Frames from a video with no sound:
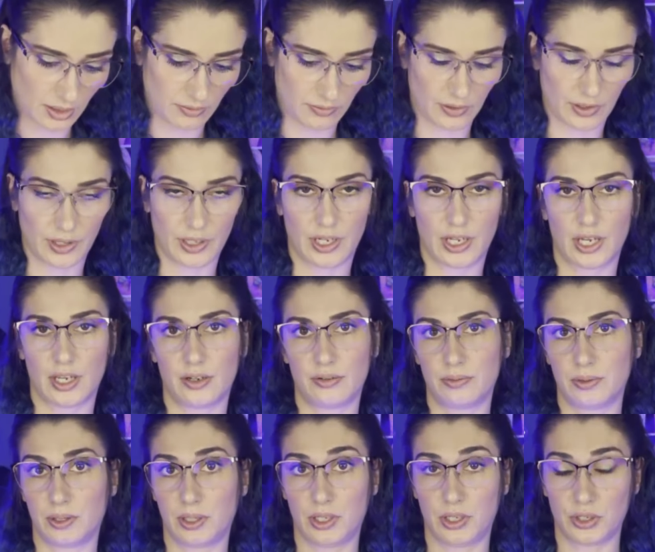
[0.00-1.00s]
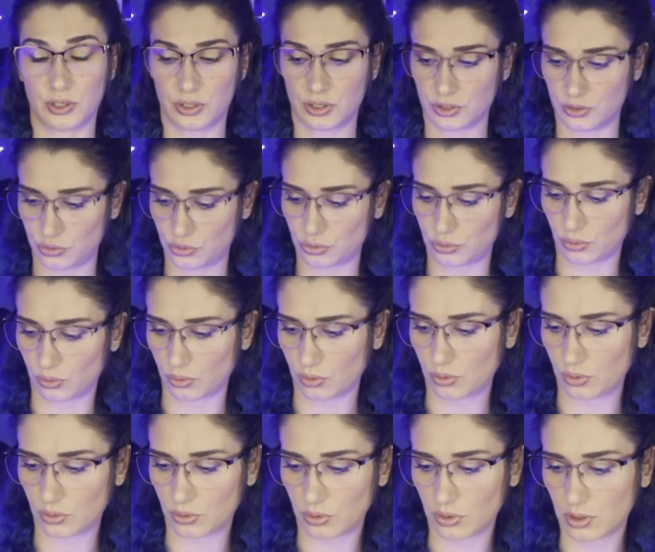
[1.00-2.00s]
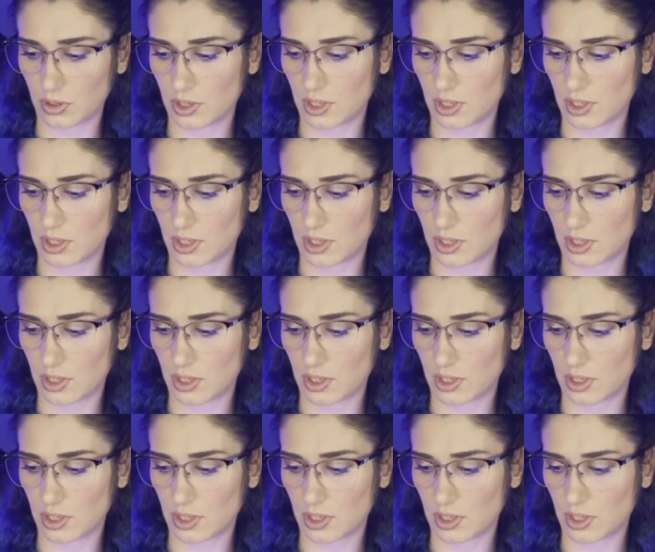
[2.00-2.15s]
Felt like I had really good control.